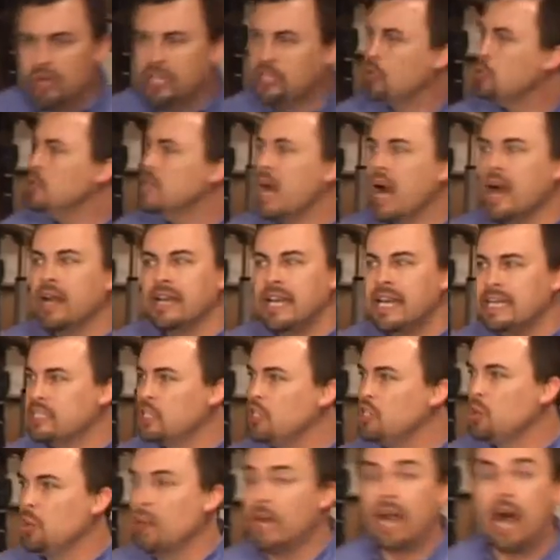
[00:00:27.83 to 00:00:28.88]
We do not need
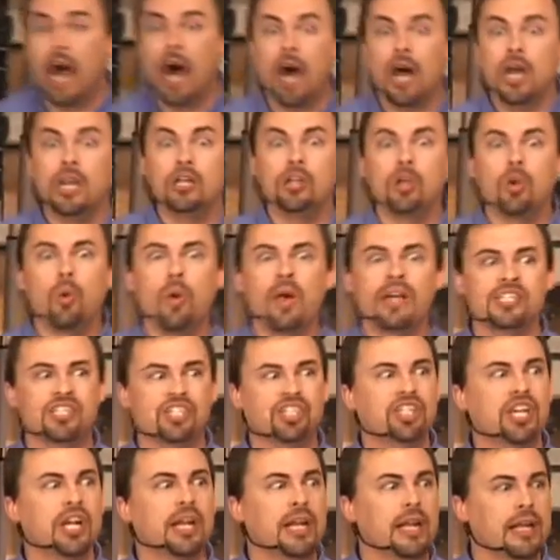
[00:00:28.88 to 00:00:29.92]
to do it
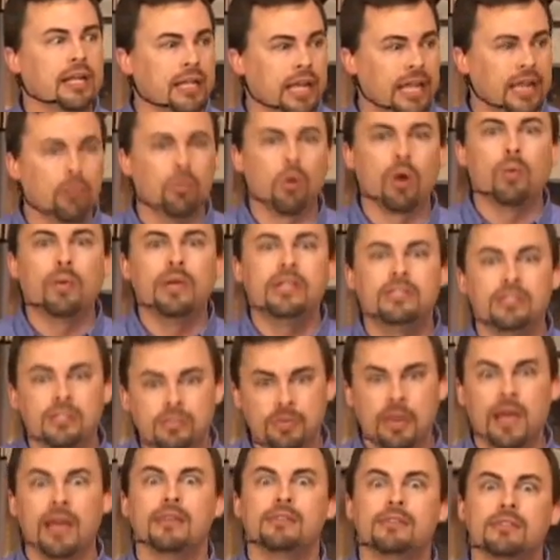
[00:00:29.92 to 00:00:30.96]
unquestioningly, where we
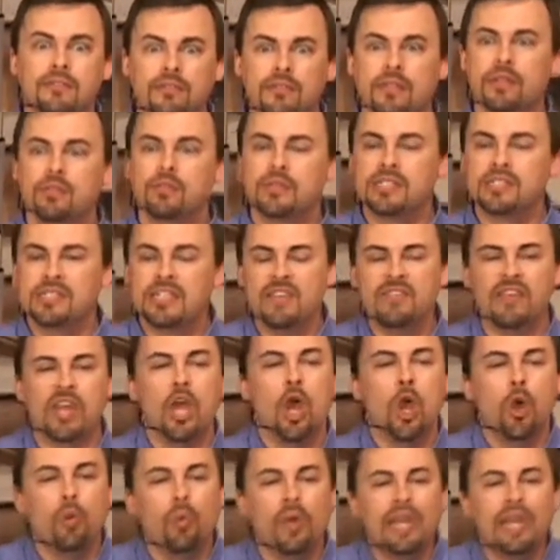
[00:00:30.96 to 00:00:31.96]
just passively receive it.